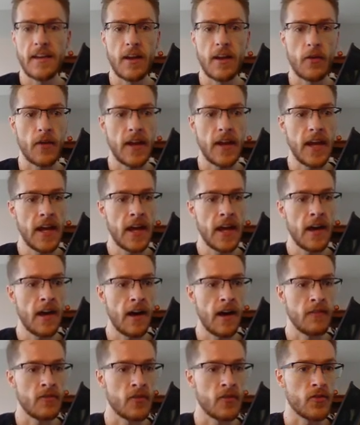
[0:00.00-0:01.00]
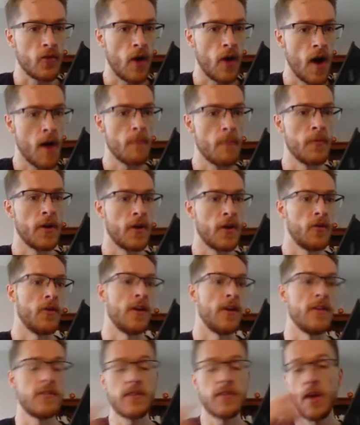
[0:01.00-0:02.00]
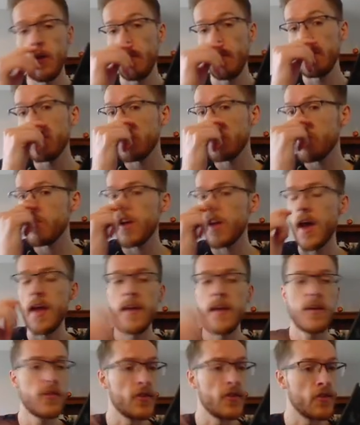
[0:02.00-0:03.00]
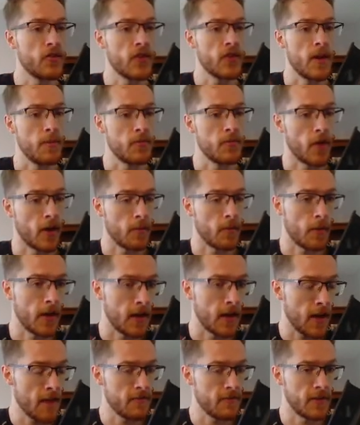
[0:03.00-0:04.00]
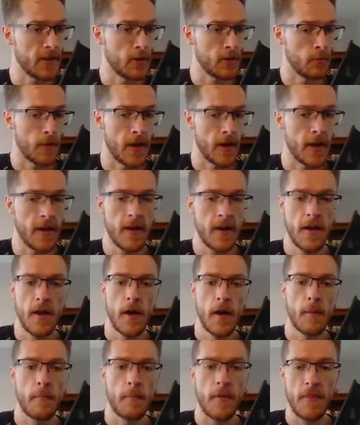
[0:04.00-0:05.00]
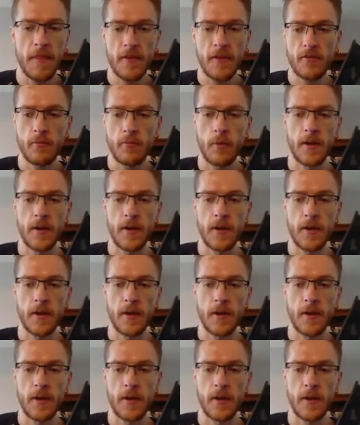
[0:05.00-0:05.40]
on here, I've just got armor increase, which is okay, because it just keeps Ducky and Bunny alive a little bit. But this one